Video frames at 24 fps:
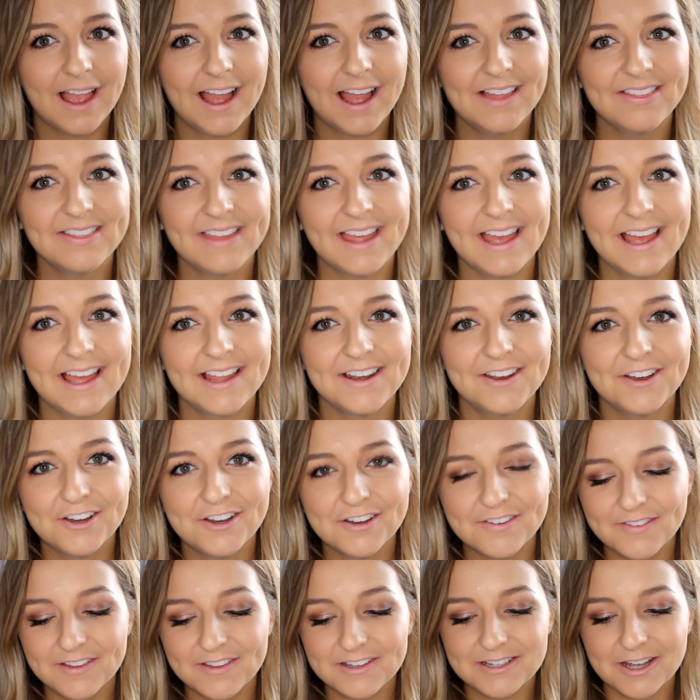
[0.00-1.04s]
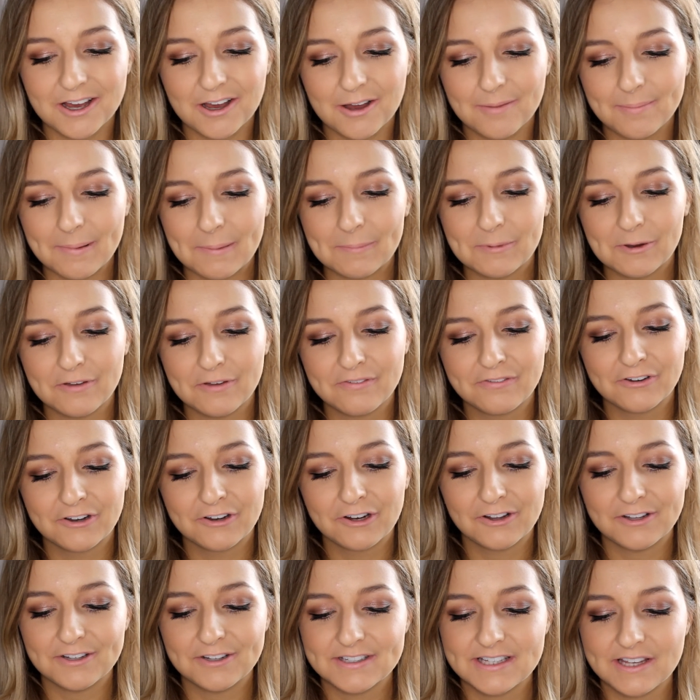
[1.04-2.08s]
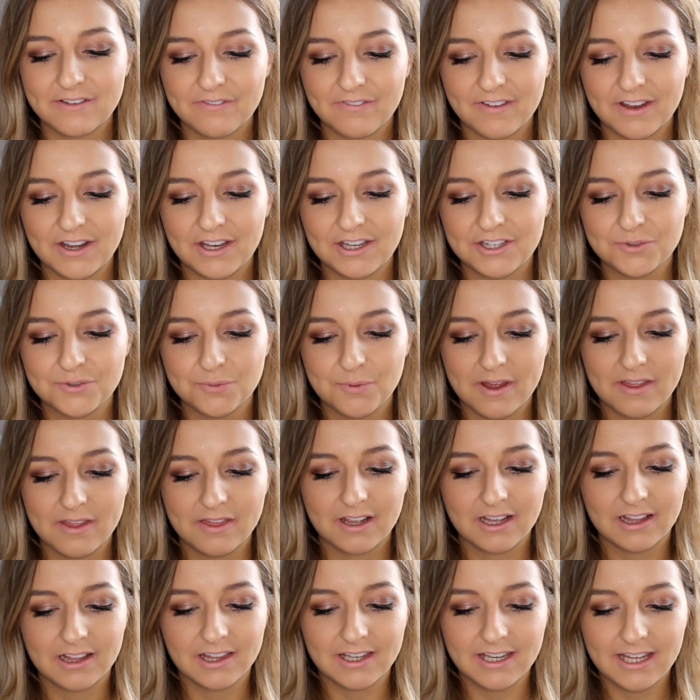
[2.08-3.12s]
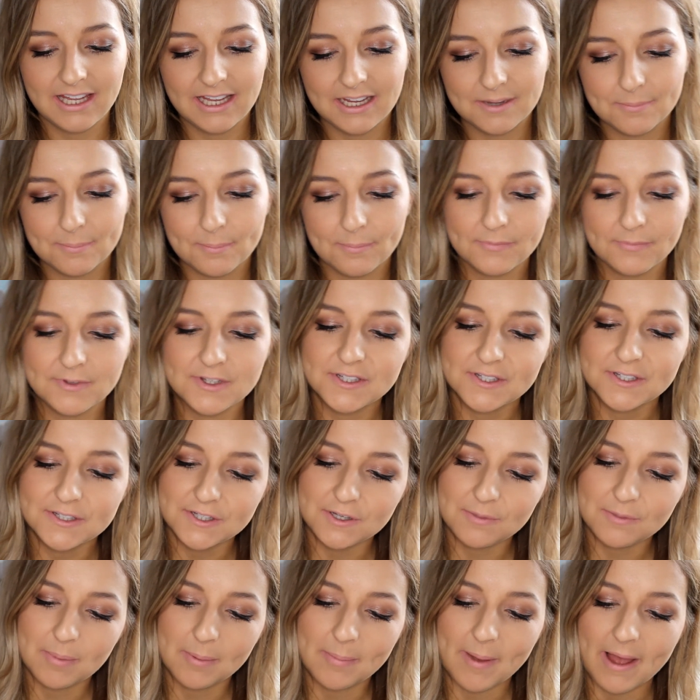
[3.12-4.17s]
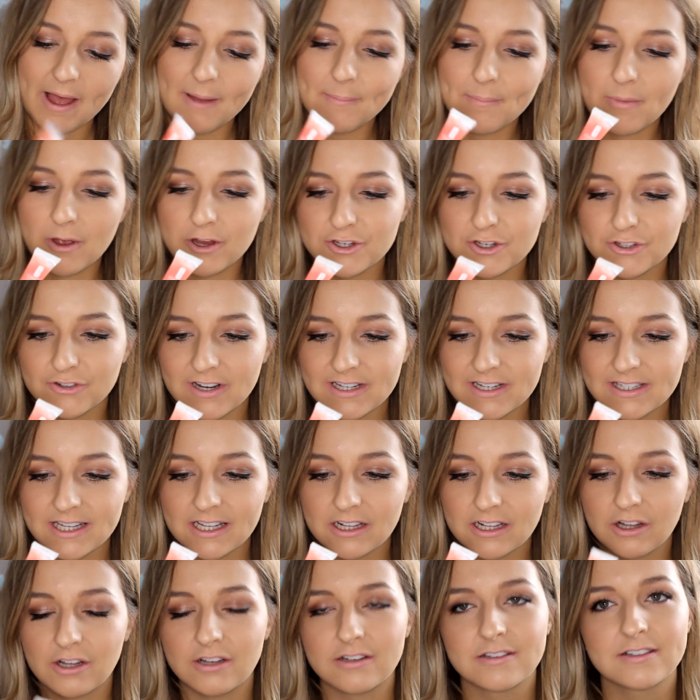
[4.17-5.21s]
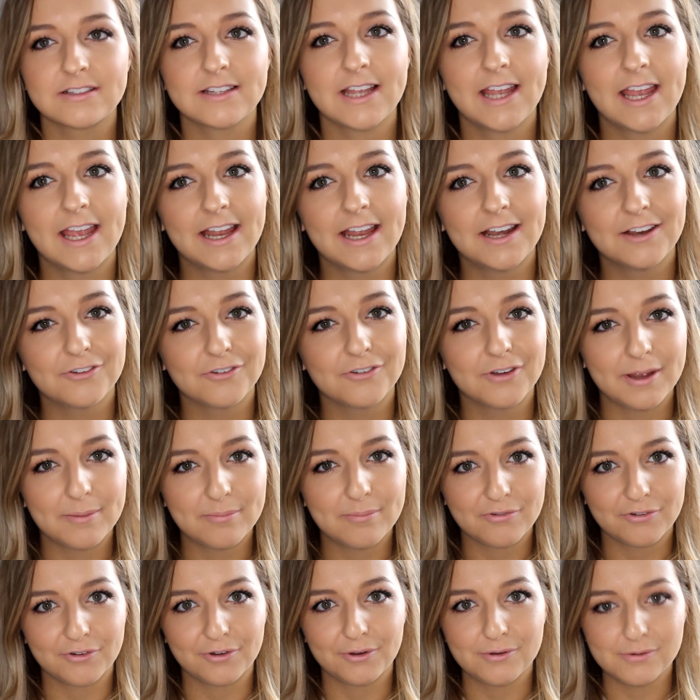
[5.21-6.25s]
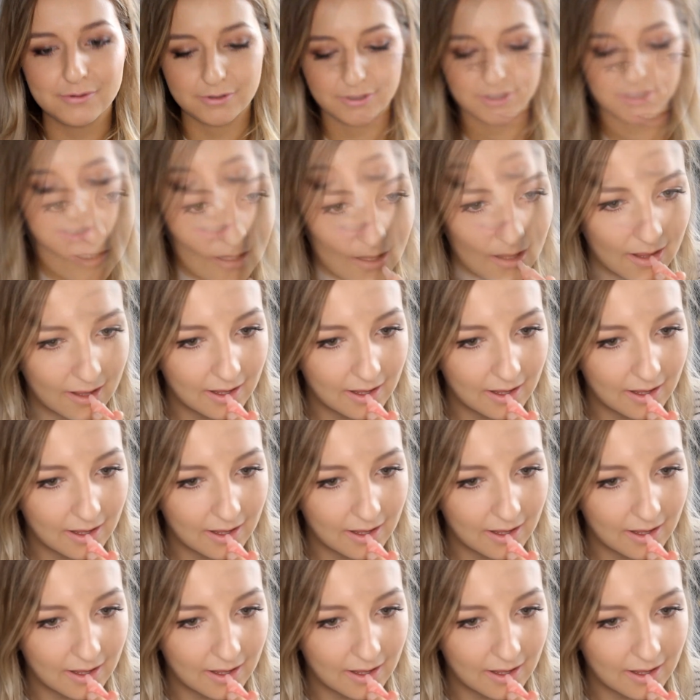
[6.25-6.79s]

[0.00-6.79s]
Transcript: And then over the top I'm going for a glossy finish with Clinique Super Balm Moisturising Gloss in Grapefruit.